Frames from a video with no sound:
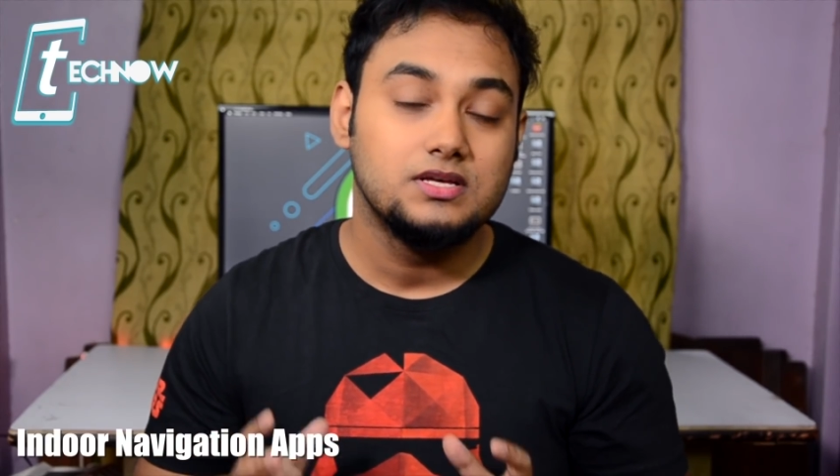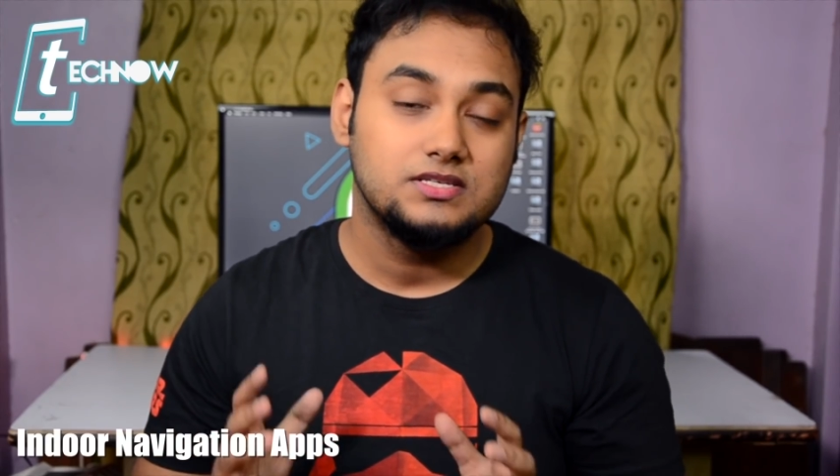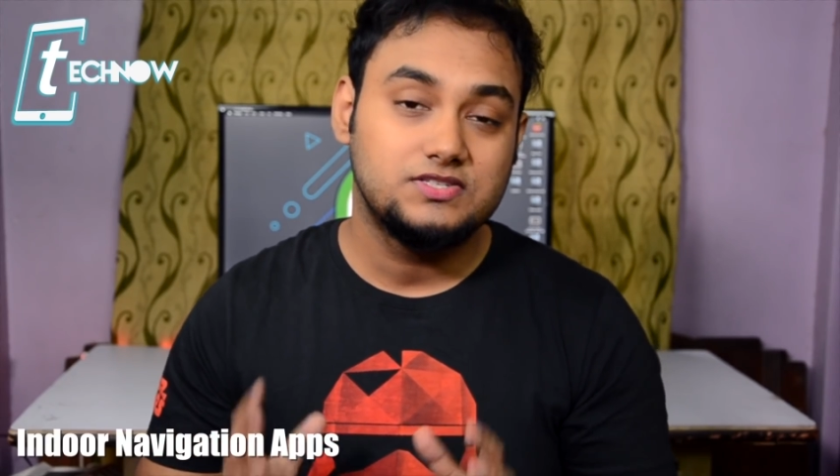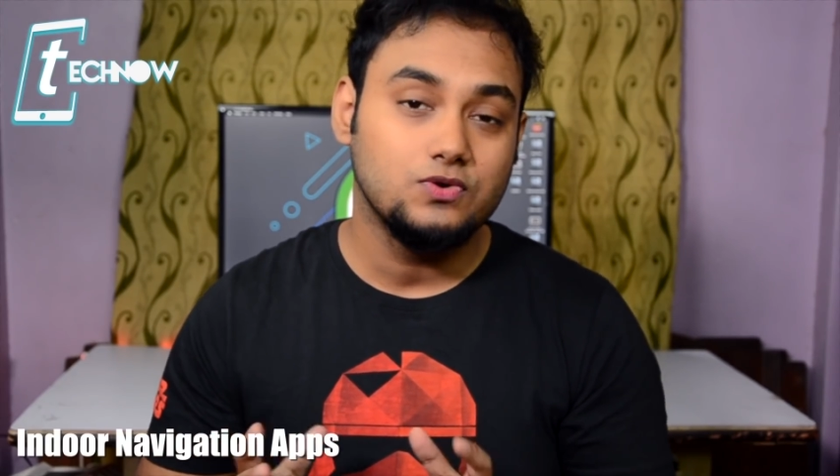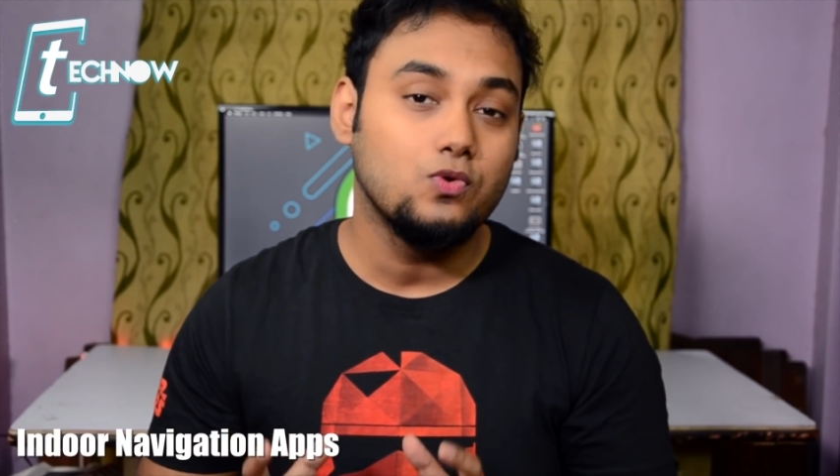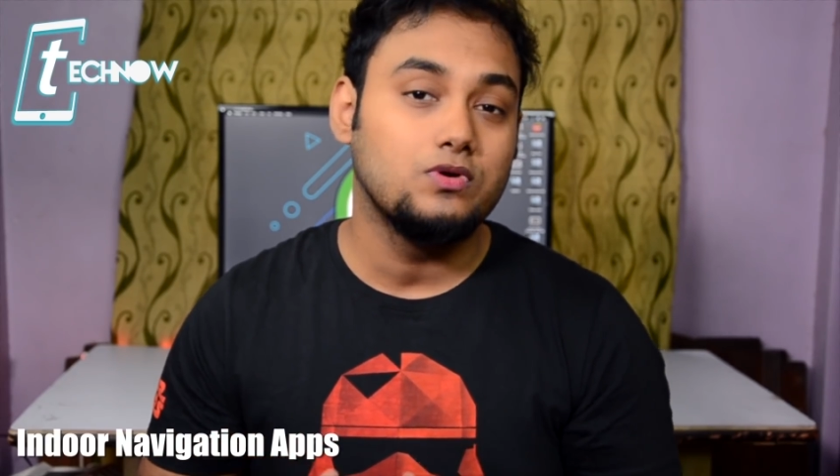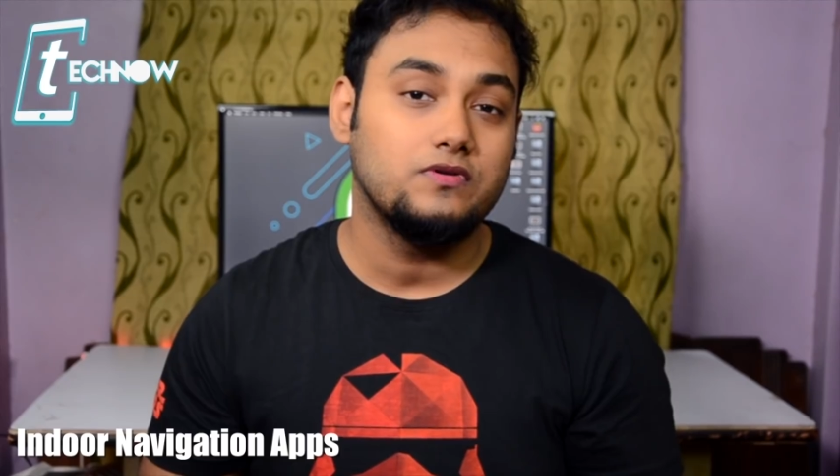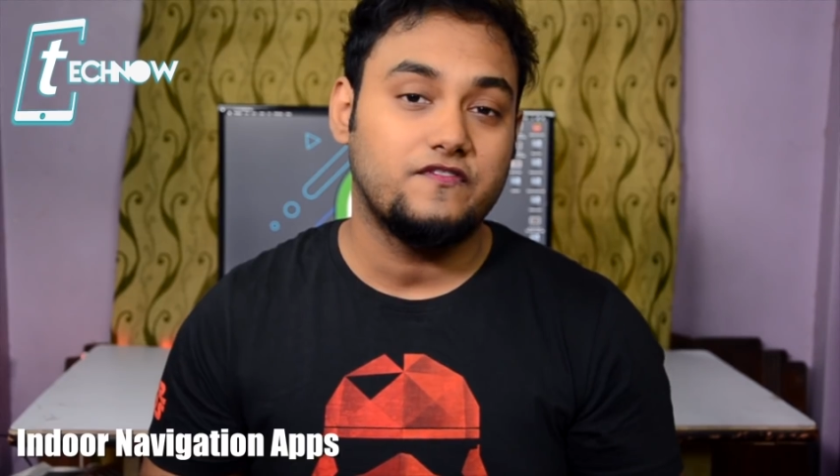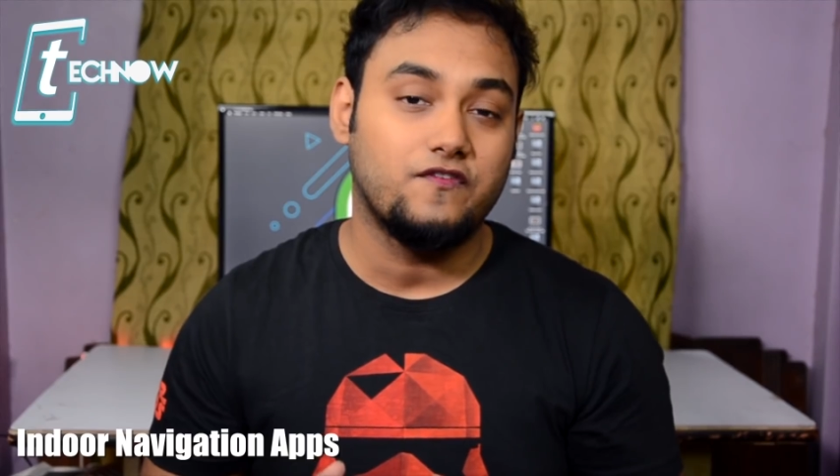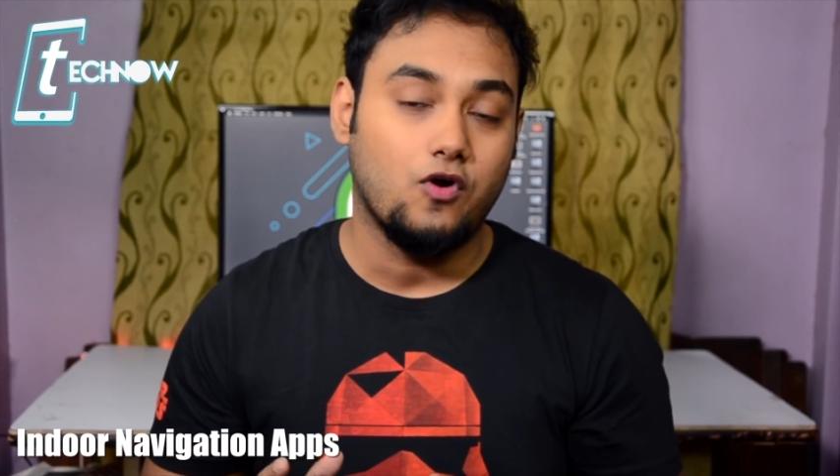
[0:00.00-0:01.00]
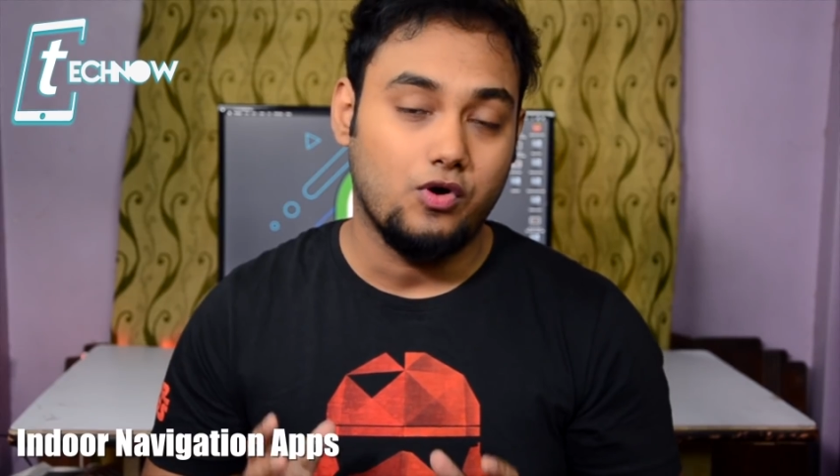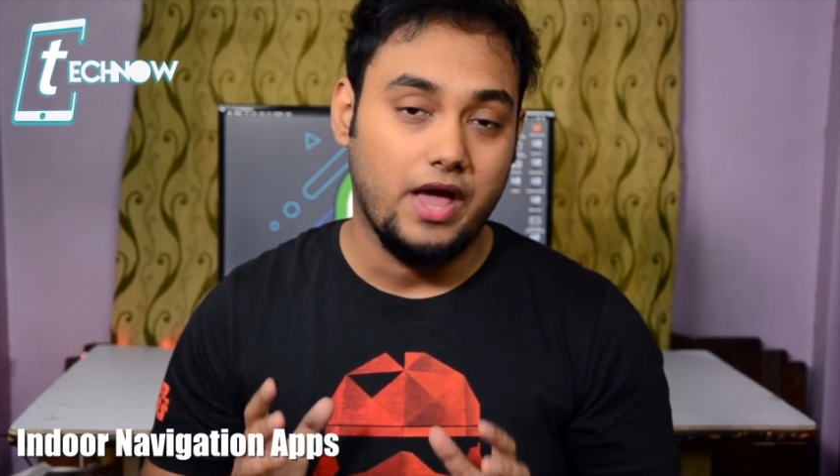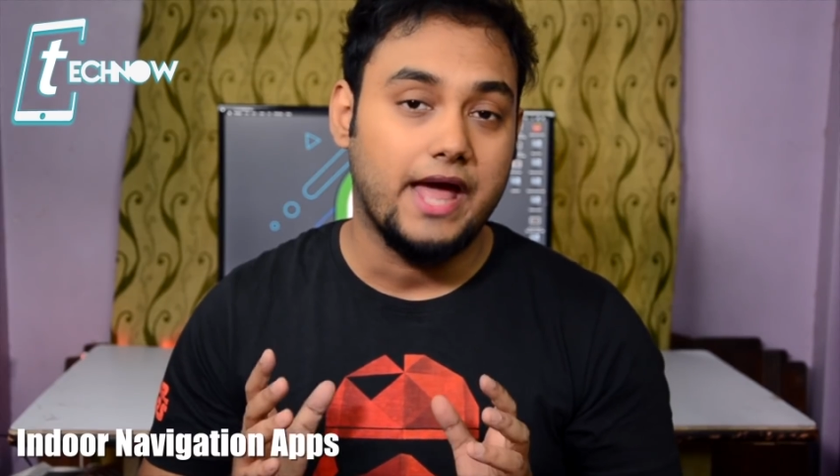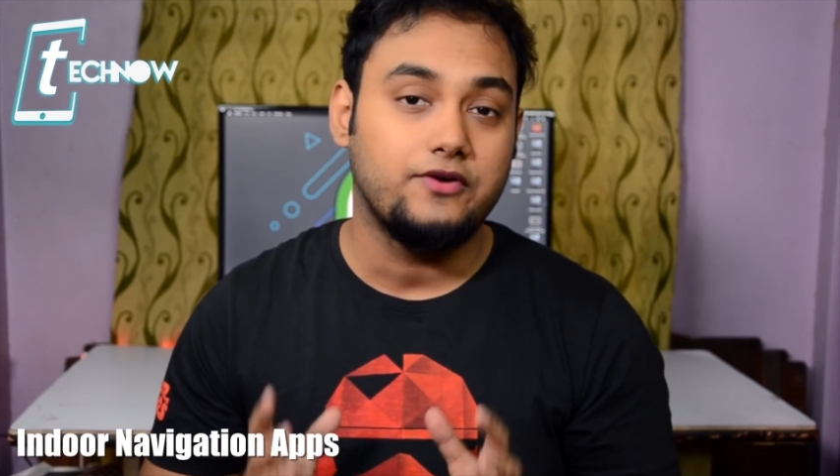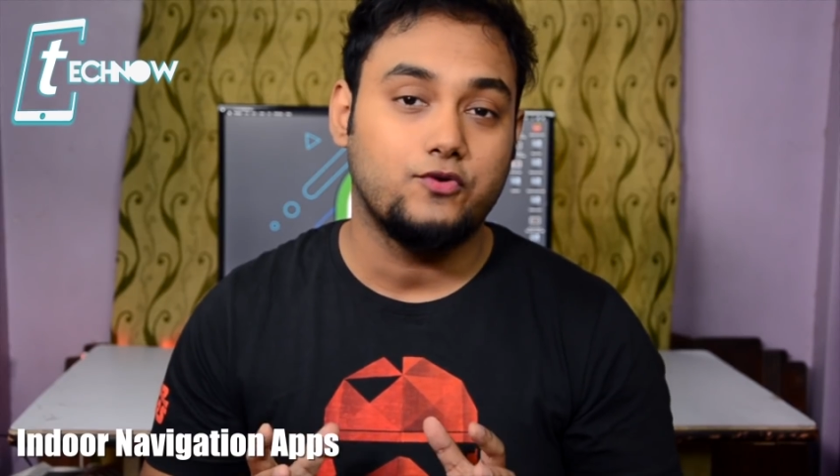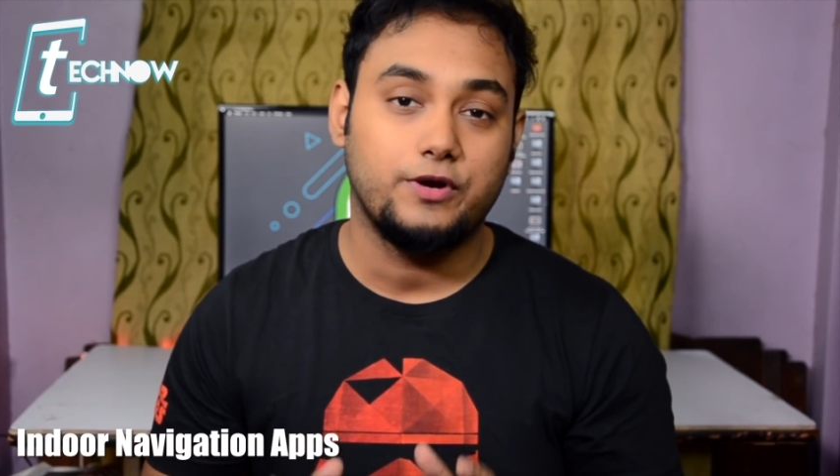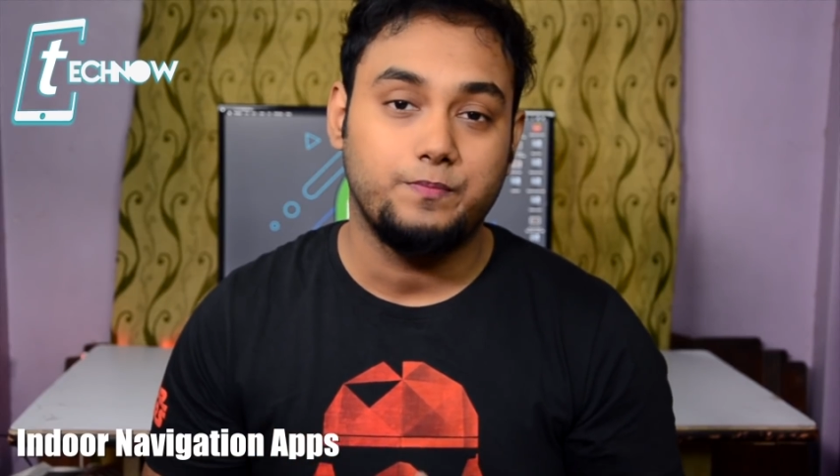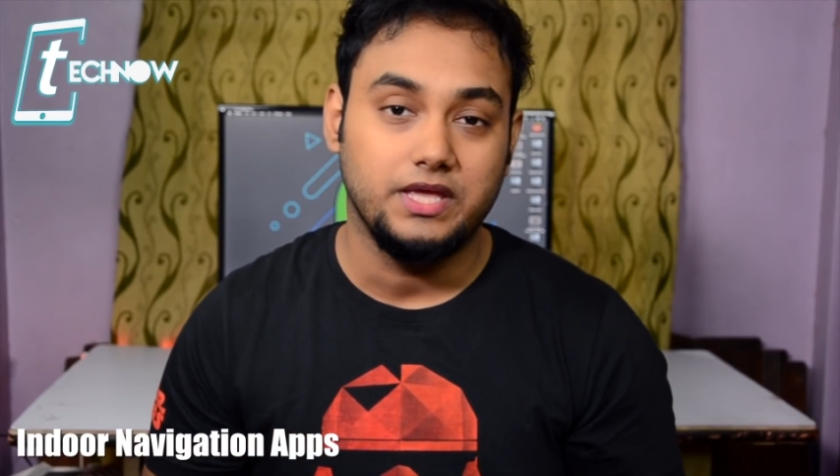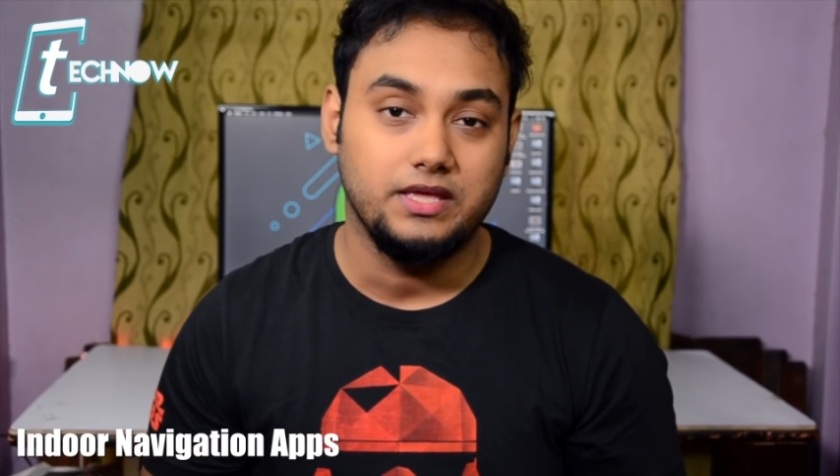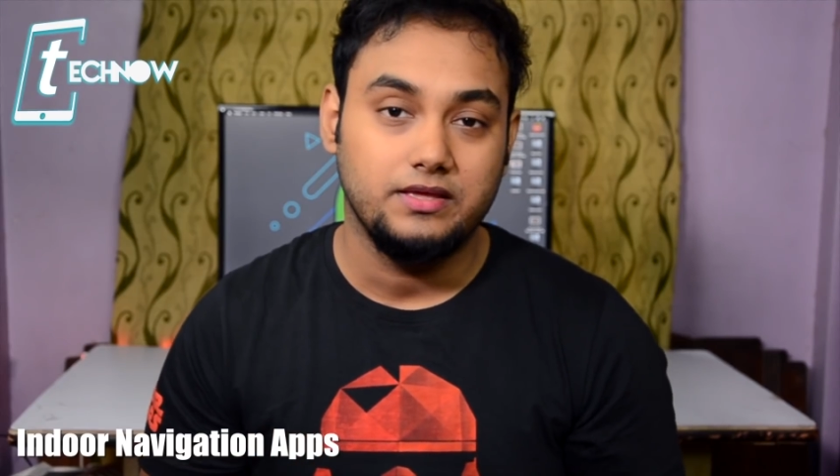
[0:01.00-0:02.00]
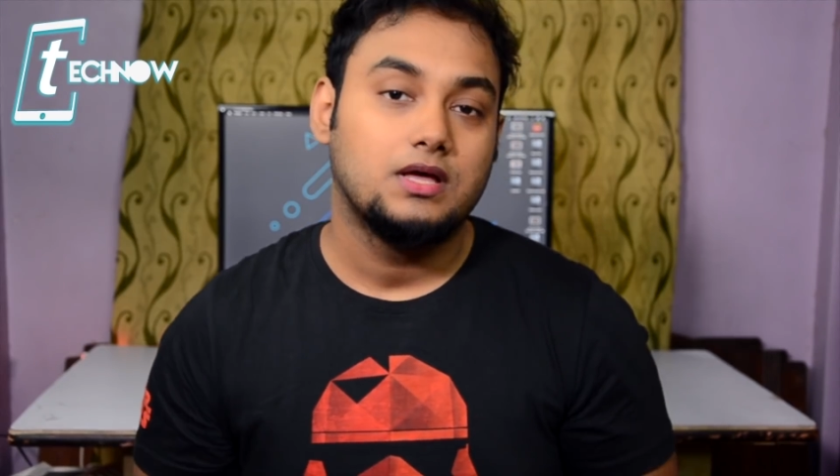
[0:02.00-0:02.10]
soon for Android P.